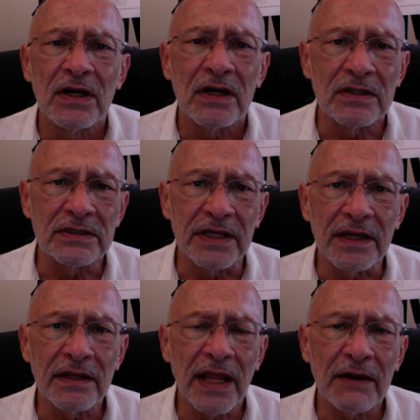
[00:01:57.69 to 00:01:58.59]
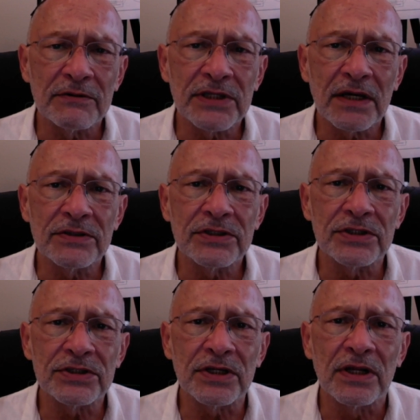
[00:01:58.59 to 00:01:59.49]
on second language
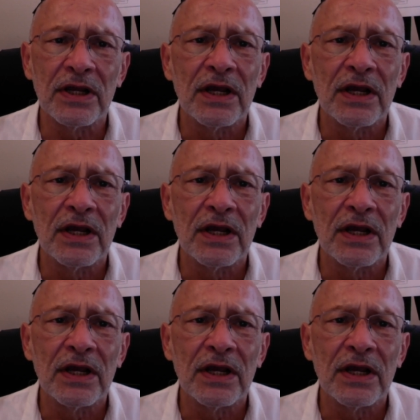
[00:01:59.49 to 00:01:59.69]
acquisition,